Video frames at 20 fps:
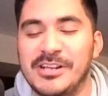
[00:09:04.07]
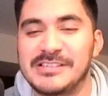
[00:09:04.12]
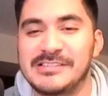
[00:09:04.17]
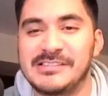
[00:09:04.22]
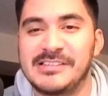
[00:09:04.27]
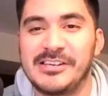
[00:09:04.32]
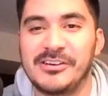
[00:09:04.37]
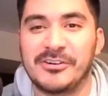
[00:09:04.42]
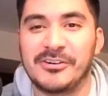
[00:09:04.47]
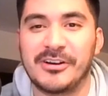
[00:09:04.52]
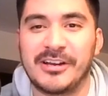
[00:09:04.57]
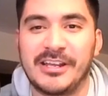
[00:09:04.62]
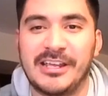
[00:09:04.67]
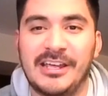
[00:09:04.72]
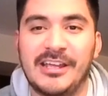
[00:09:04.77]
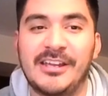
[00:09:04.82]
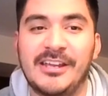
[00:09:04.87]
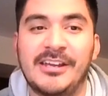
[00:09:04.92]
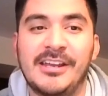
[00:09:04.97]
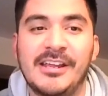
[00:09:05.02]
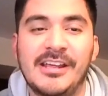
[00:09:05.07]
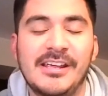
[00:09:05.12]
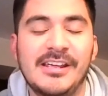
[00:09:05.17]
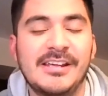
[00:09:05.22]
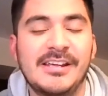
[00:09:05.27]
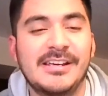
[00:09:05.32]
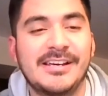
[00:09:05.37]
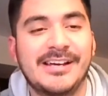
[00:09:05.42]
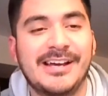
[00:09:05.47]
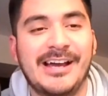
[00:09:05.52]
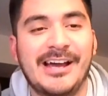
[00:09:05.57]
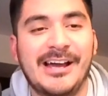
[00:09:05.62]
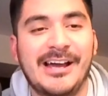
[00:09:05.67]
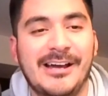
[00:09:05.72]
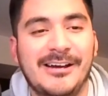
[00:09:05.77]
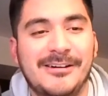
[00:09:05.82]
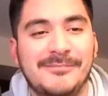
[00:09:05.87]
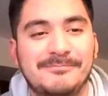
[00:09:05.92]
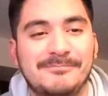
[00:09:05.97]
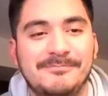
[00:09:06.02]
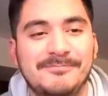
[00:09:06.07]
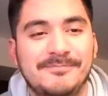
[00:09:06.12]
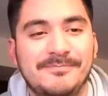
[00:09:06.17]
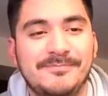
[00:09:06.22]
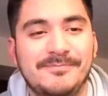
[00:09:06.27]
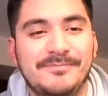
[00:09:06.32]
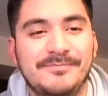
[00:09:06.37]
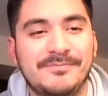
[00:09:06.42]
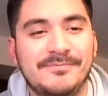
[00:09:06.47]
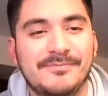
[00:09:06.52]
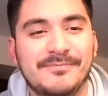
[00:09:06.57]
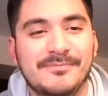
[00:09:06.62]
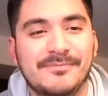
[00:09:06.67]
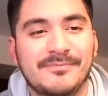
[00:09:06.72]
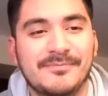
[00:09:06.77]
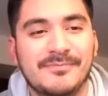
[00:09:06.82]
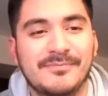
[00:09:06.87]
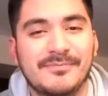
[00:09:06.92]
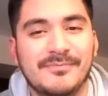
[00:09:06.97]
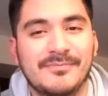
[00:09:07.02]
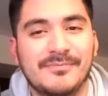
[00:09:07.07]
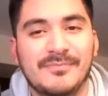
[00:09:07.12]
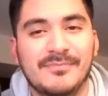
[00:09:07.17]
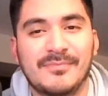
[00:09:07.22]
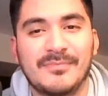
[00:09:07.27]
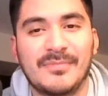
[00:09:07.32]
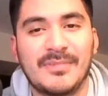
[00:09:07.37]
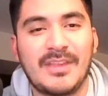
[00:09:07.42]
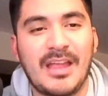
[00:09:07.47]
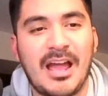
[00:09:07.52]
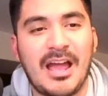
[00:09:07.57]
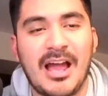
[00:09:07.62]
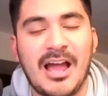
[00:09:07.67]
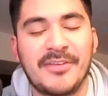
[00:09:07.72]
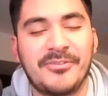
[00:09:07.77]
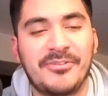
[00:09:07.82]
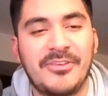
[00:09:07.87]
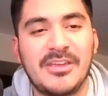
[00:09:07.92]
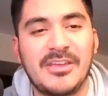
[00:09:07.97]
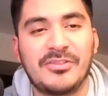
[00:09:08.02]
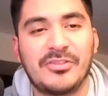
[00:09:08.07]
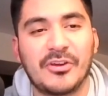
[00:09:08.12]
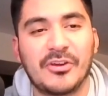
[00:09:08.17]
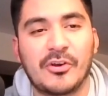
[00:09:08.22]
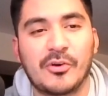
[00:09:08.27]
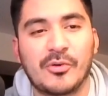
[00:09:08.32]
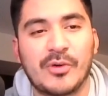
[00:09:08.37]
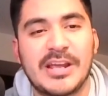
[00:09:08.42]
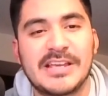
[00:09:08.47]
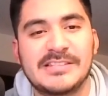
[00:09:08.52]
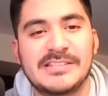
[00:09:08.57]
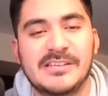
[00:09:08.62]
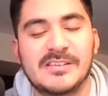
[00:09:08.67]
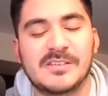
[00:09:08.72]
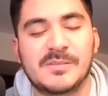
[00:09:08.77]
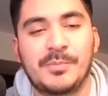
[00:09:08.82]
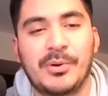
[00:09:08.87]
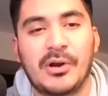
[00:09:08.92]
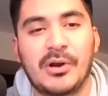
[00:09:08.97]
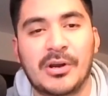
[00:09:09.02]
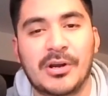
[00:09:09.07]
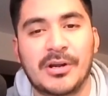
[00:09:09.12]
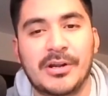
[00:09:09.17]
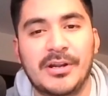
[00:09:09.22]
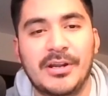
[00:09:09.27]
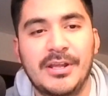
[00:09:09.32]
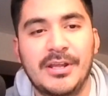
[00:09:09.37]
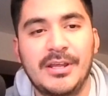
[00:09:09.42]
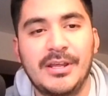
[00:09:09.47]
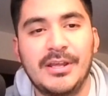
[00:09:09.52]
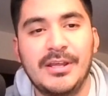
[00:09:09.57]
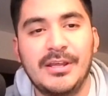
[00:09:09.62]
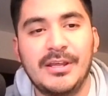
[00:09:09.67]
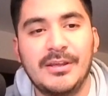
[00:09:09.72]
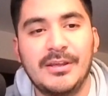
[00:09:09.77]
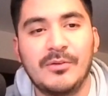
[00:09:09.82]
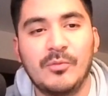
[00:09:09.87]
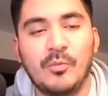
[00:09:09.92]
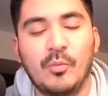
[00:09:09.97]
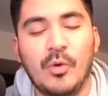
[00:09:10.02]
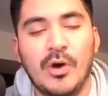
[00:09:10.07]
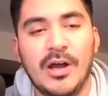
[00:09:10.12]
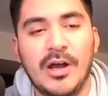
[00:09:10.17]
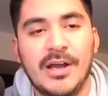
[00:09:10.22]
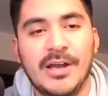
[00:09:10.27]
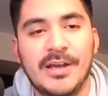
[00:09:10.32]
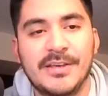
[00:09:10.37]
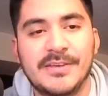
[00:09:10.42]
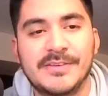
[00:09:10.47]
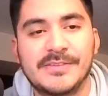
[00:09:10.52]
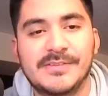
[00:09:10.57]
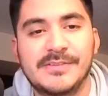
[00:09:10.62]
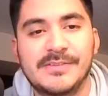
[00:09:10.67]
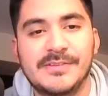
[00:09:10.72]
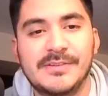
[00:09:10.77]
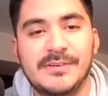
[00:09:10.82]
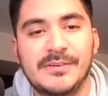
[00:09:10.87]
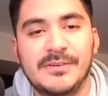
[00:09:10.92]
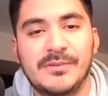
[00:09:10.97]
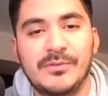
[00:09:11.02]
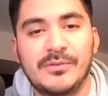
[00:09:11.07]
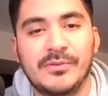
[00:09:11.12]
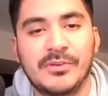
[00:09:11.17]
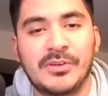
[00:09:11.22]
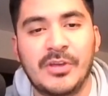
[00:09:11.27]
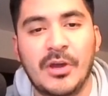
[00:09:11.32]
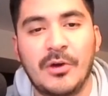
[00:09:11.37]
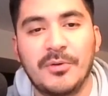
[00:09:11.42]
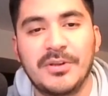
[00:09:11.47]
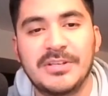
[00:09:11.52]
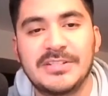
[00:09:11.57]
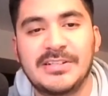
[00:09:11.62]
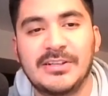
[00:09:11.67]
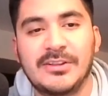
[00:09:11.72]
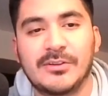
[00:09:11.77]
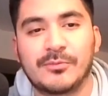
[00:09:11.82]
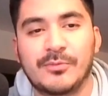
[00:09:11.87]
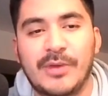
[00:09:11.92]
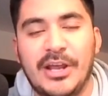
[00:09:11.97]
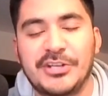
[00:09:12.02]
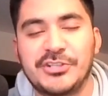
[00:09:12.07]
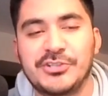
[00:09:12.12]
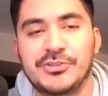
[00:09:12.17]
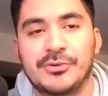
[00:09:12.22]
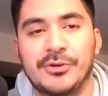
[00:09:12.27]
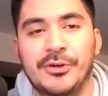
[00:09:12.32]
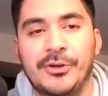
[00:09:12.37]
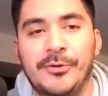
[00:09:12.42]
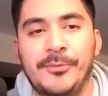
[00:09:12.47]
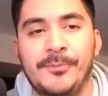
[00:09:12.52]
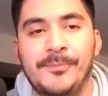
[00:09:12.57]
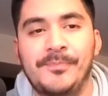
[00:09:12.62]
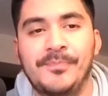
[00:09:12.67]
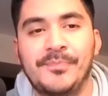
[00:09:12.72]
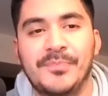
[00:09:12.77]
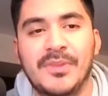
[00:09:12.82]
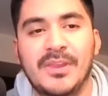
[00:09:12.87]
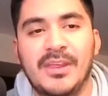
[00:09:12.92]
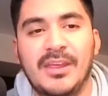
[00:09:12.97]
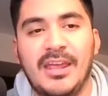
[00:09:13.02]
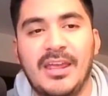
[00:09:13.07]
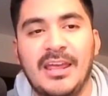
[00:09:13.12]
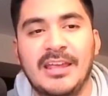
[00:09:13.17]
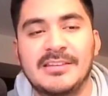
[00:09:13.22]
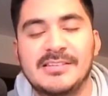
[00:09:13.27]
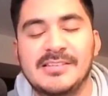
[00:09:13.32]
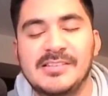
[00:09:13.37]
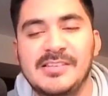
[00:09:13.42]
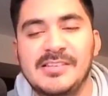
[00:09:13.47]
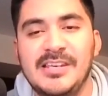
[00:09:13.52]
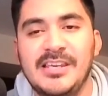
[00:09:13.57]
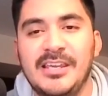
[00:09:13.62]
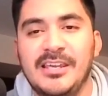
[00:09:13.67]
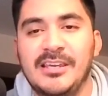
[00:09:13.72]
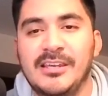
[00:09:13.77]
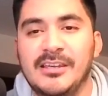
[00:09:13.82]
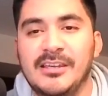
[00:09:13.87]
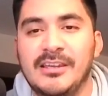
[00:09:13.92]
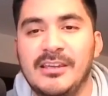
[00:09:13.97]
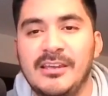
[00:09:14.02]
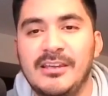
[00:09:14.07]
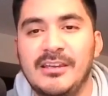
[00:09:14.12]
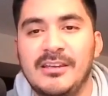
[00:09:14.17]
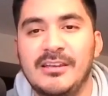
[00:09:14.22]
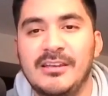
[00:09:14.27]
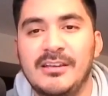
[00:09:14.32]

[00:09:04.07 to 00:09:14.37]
We didn't see her again. Oh, um, oh, nice. I think the craziest part was going to the restroom and seeing